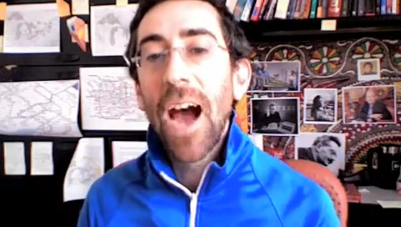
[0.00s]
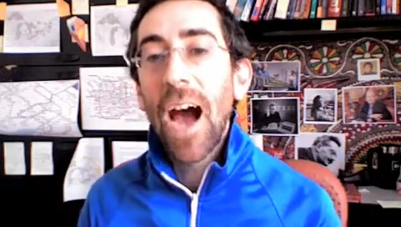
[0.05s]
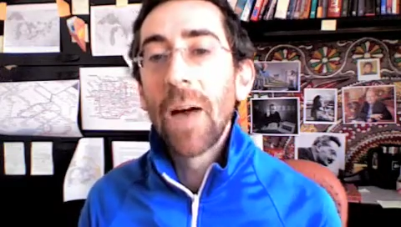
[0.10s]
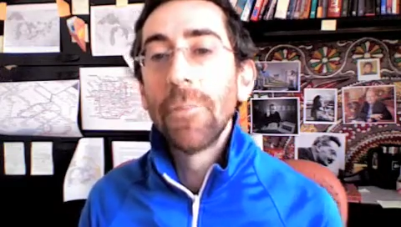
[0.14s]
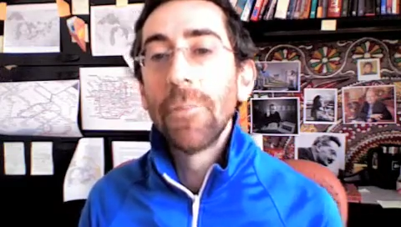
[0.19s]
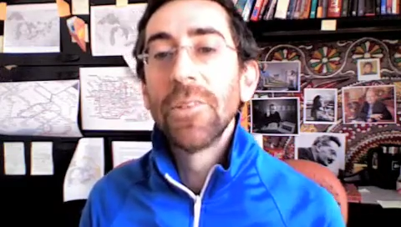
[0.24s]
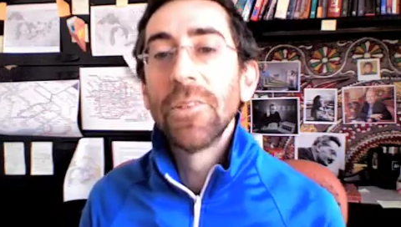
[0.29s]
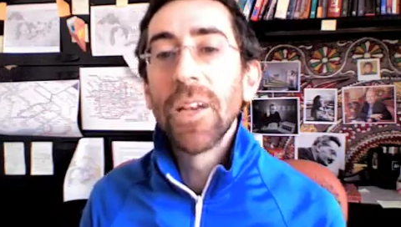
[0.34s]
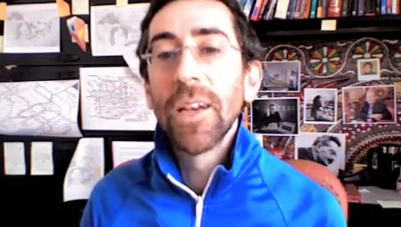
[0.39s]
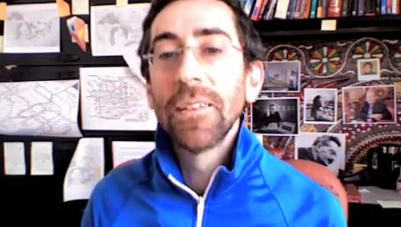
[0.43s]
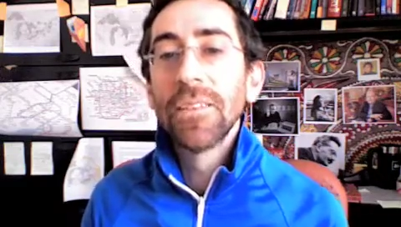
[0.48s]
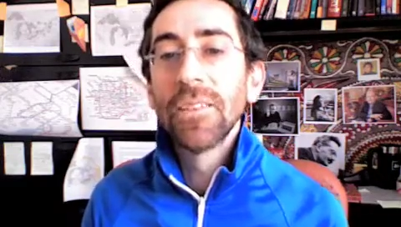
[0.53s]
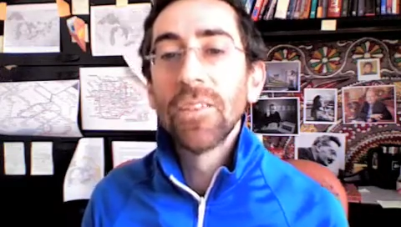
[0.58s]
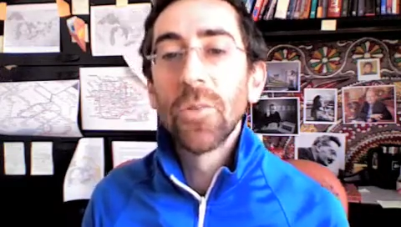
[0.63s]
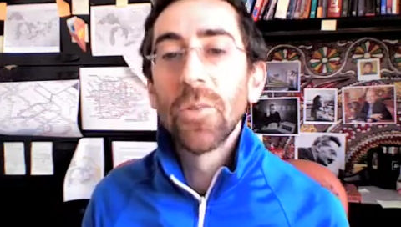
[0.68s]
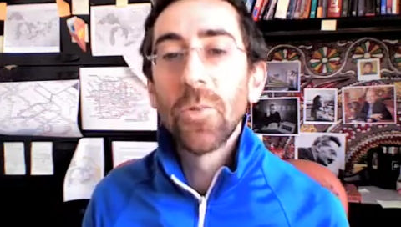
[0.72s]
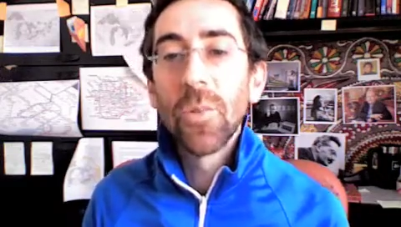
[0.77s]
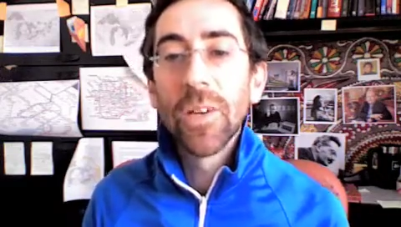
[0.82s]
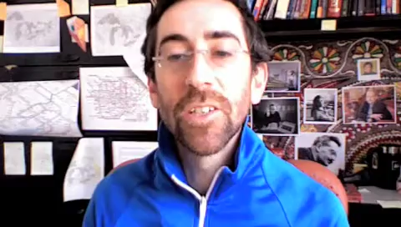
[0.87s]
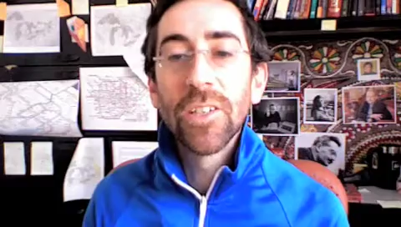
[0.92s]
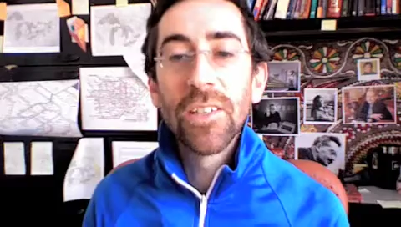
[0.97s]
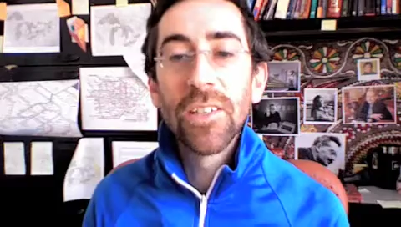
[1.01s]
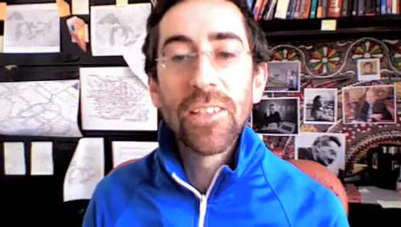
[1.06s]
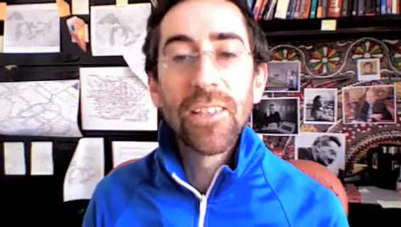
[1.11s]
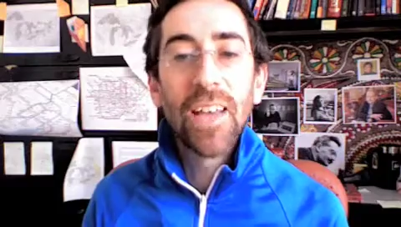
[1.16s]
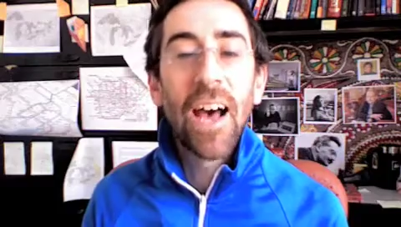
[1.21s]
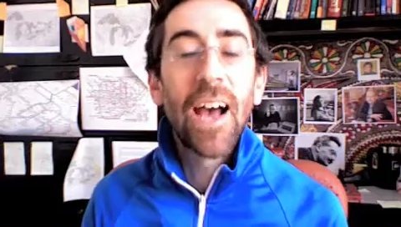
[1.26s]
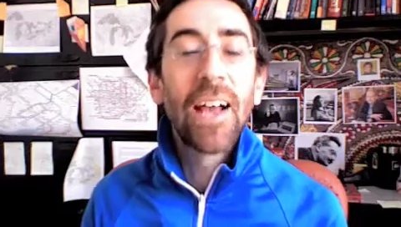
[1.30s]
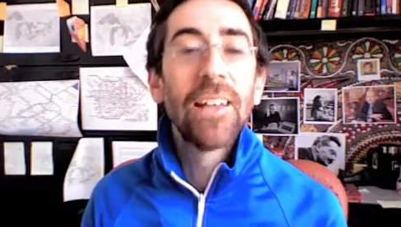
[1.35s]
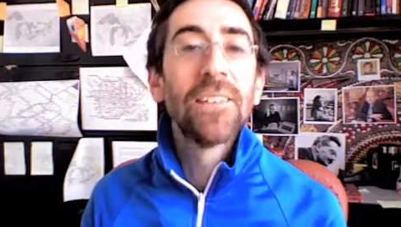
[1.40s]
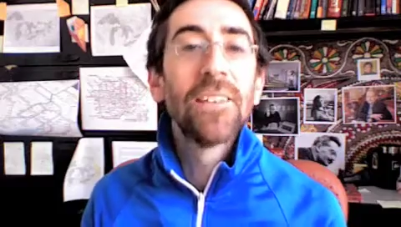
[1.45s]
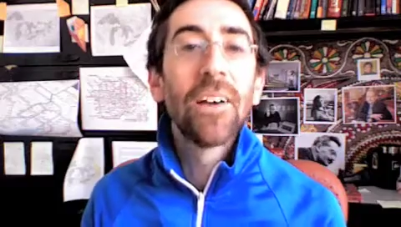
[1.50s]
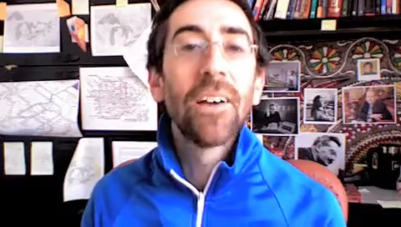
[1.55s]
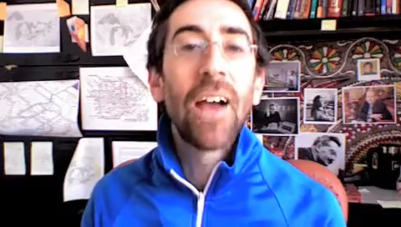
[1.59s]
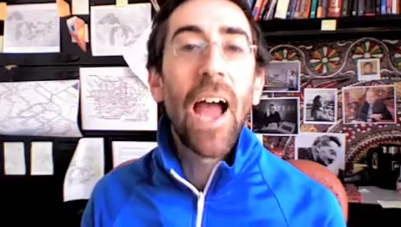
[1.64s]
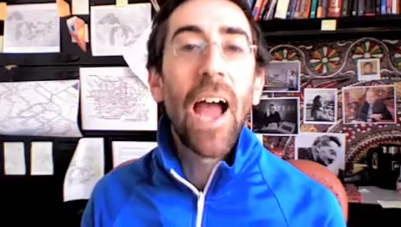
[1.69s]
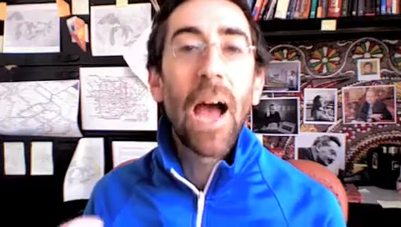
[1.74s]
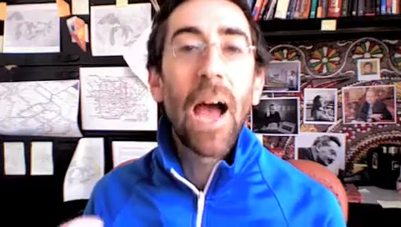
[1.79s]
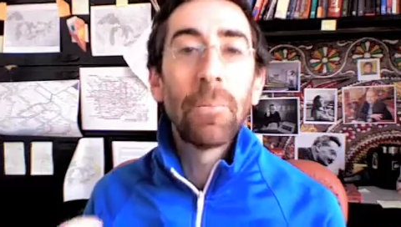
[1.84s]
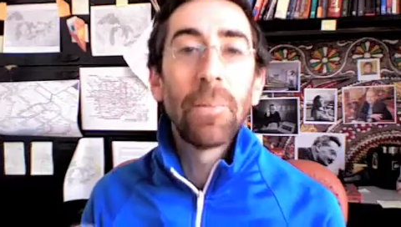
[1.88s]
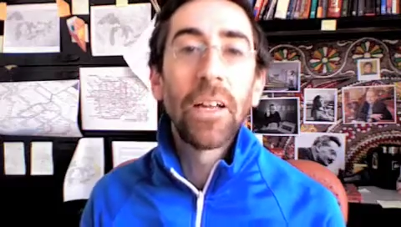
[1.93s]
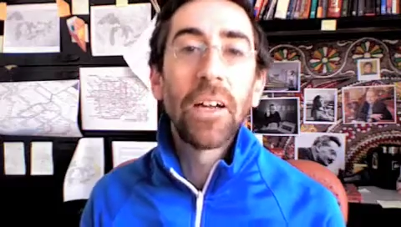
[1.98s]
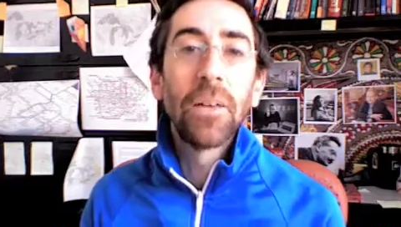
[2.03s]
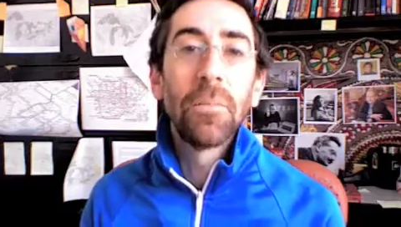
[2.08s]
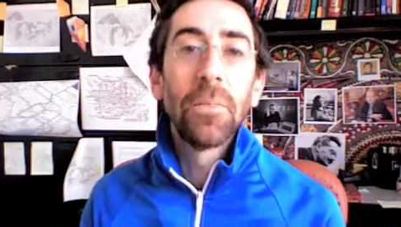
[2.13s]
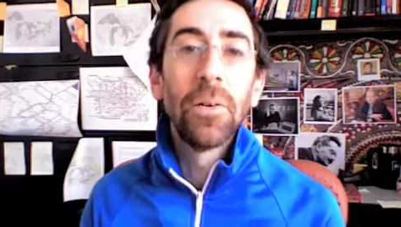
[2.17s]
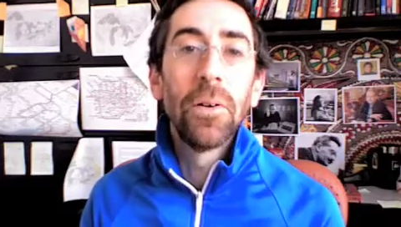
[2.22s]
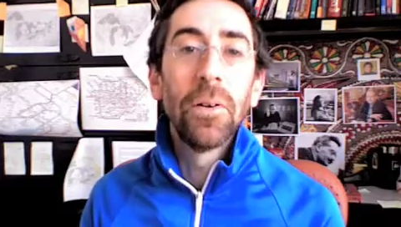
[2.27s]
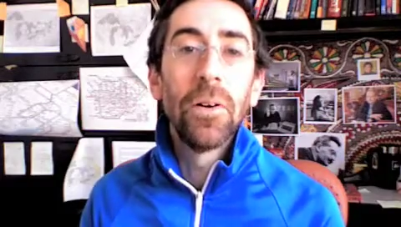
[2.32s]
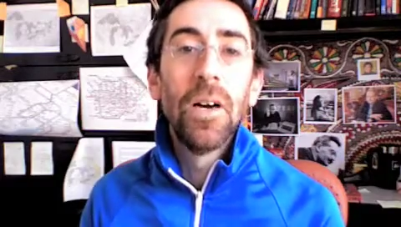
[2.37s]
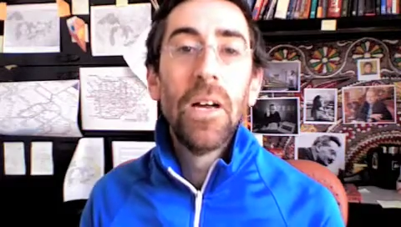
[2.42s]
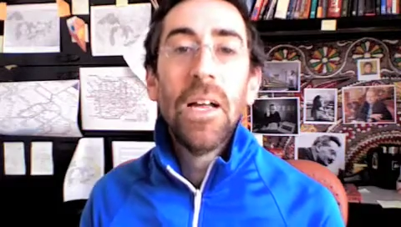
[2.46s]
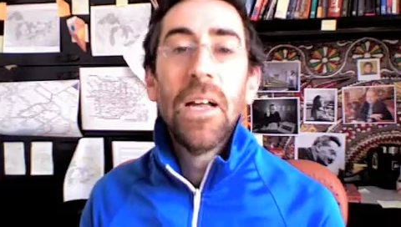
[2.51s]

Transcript: objects to which the signs are applicable.